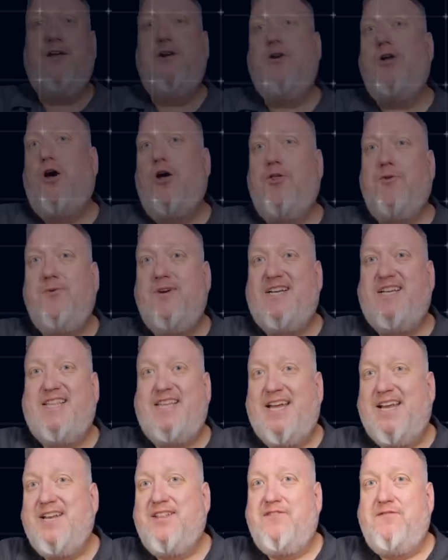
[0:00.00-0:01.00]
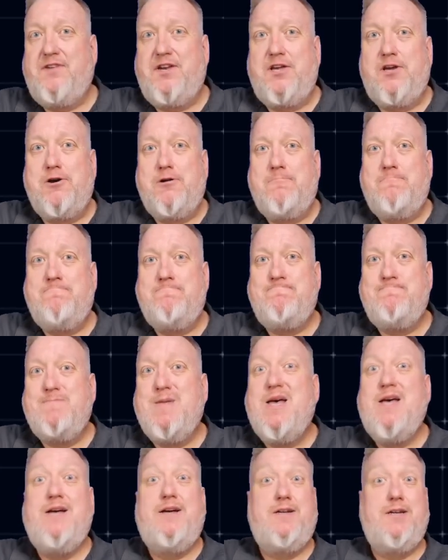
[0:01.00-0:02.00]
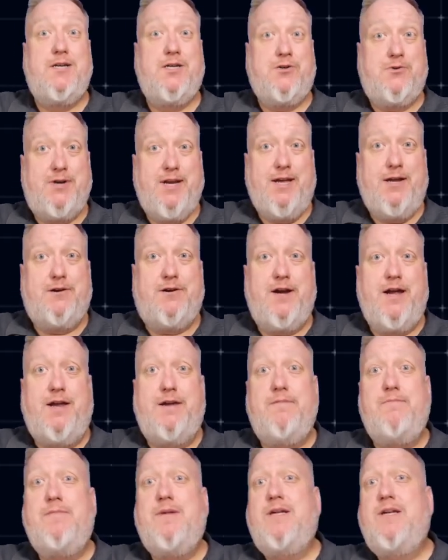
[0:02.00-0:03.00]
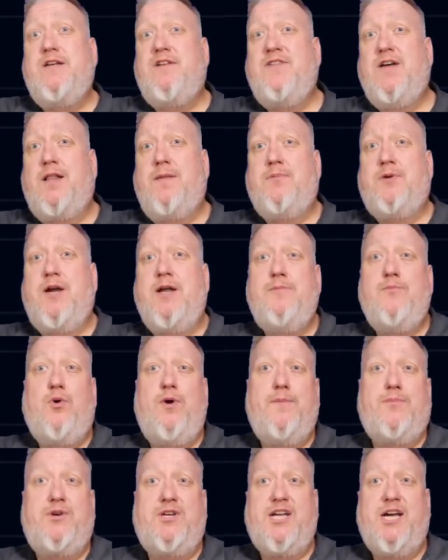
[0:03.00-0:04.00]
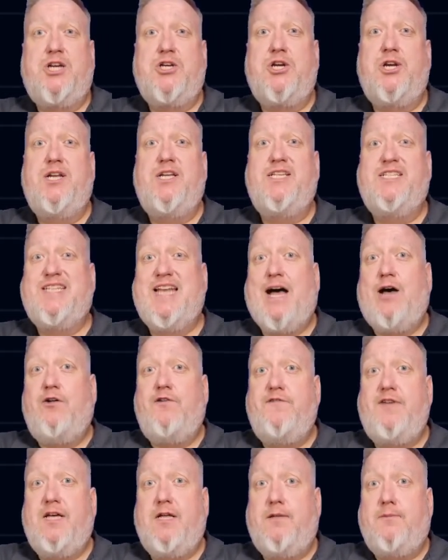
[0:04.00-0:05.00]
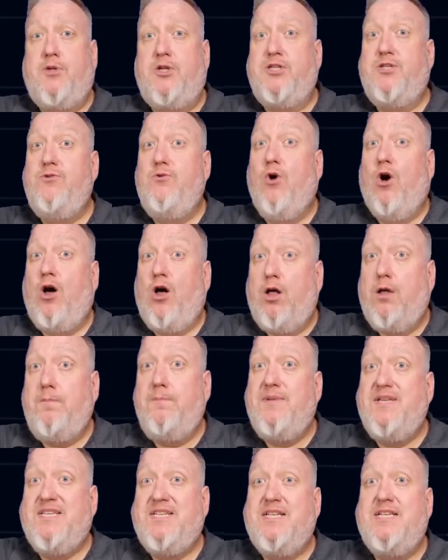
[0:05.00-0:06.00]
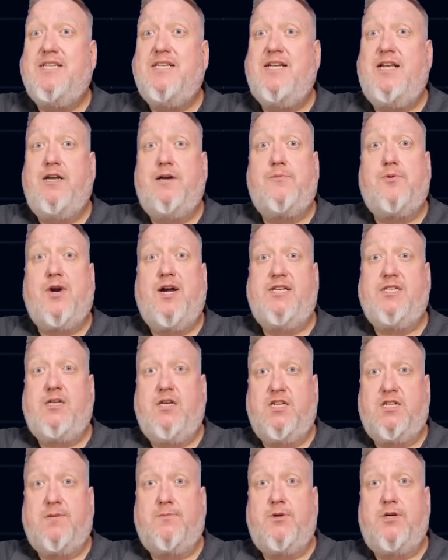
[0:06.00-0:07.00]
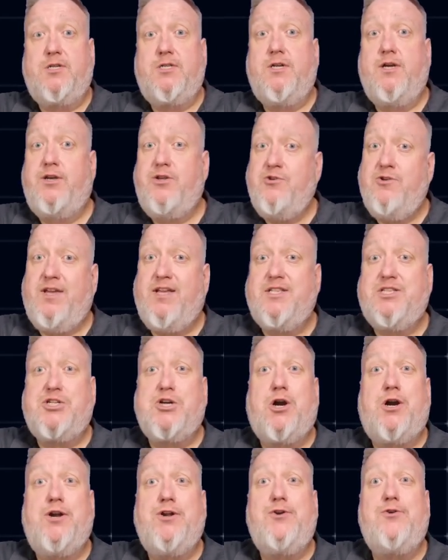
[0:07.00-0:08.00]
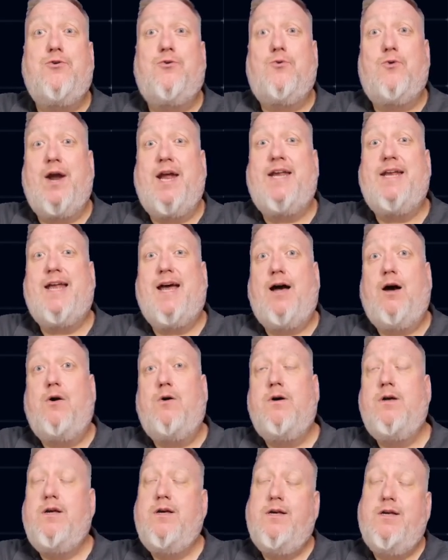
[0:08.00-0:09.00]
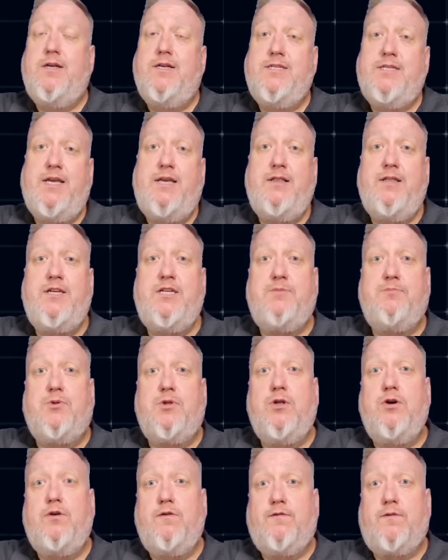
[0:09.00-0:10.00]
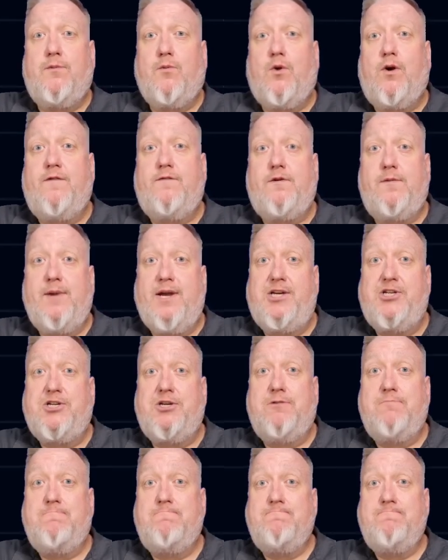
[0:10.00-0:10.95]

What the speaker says: it all the way to the end of the video. To reiterate, developer endpoint protection is now available to all business and enterprise customers, and you can get started right now. See links below for more information.